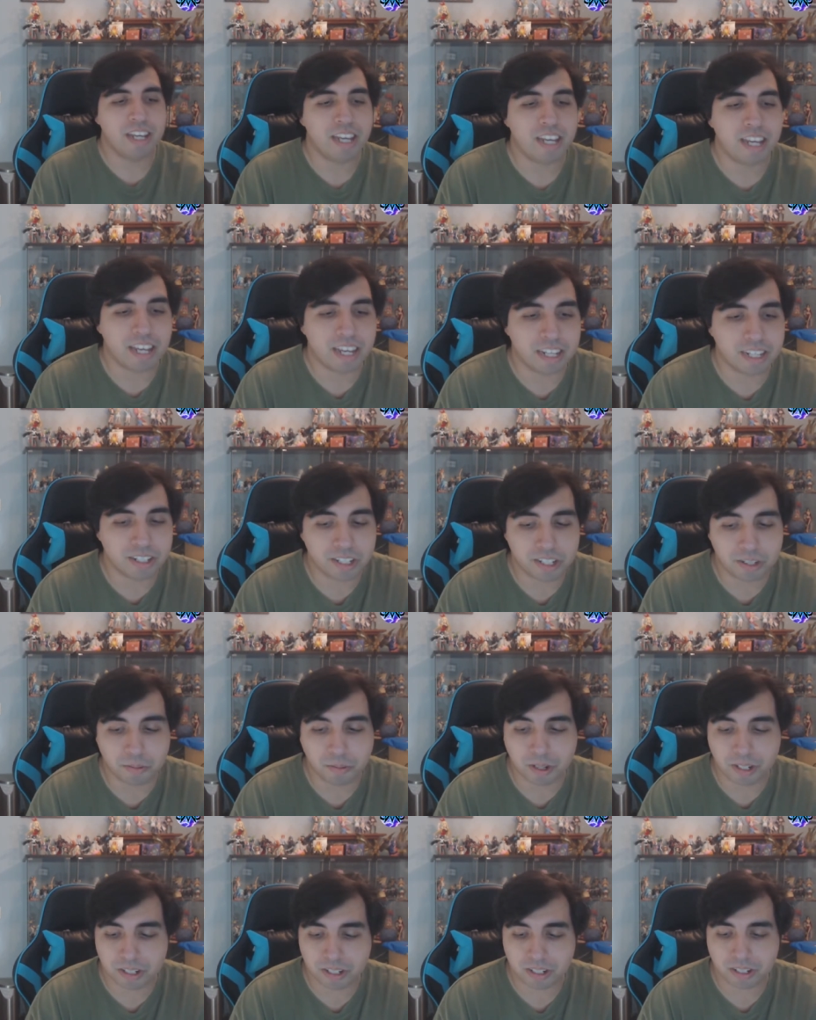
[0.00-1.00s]
and she
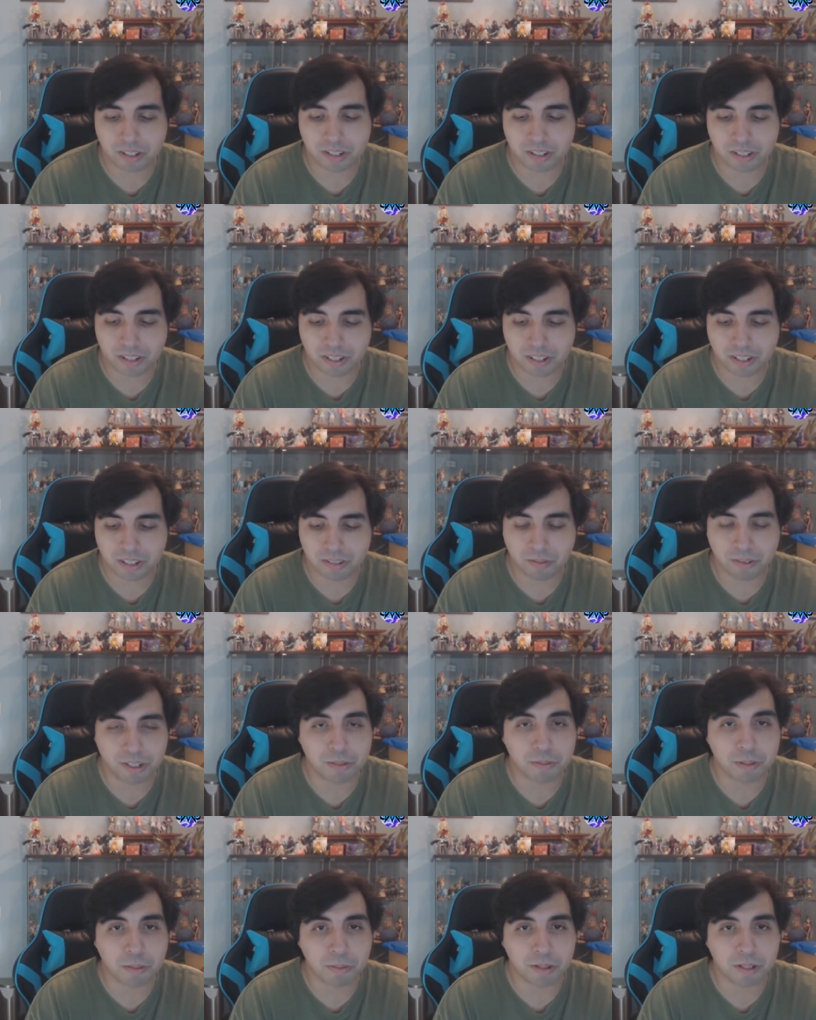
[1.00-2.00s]
wants to
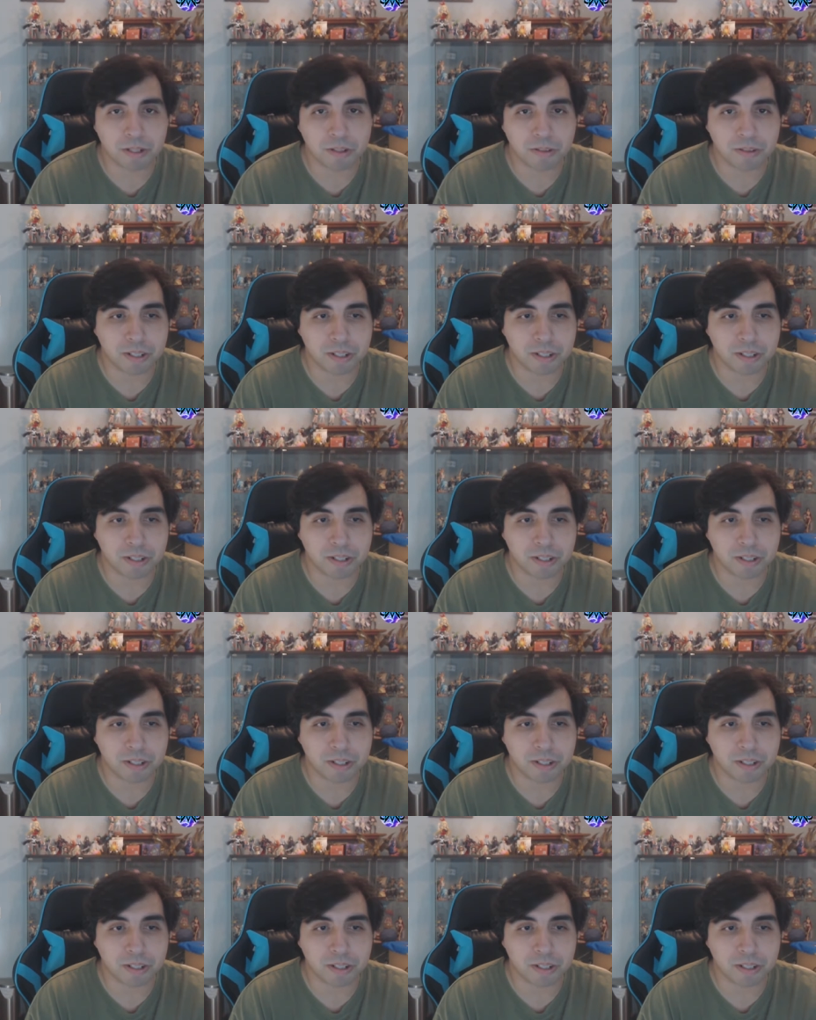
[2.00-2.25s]
be able to do